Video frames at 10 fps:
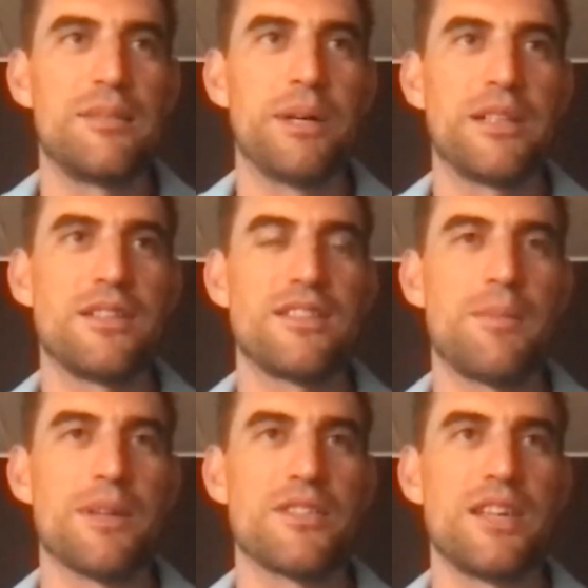but to
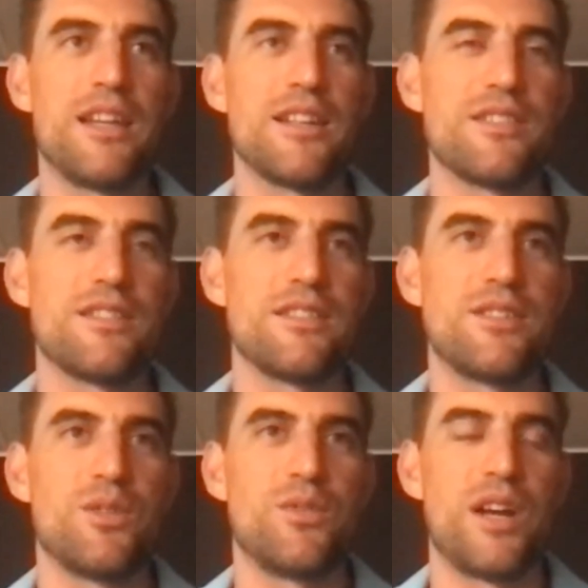some extent, it's
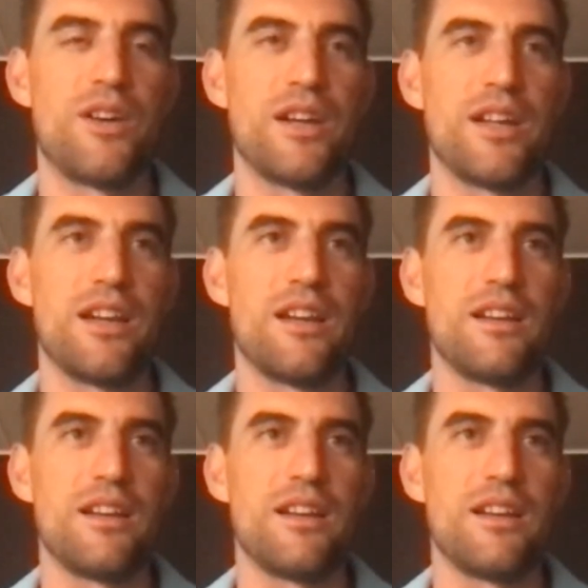still very